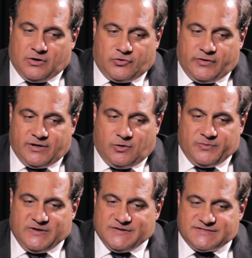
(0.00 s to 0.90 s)
are critical
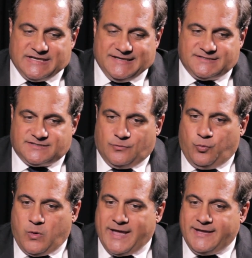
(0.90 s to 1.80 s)
because it's the
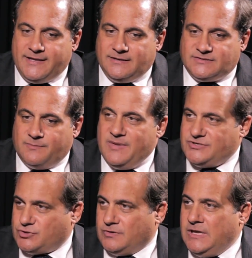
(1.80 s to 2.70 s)
way to
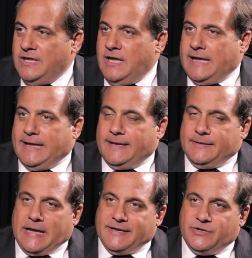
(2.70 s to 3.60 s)
measure.
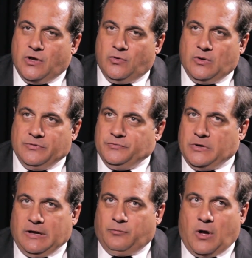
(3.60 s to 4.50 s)
Uh, I know
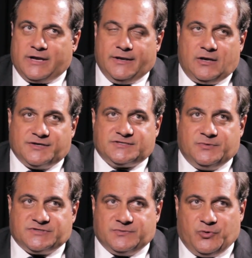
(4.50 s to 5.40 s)
I'll walk into
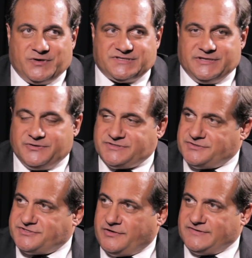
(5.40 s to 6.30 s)
customer support centers or
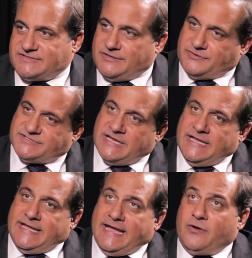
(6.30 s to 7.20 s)
service centers,
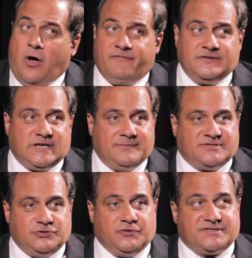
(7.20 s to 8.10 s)
and
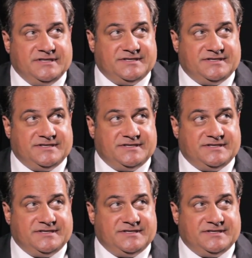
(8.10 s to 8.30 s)
oftentimes you'll see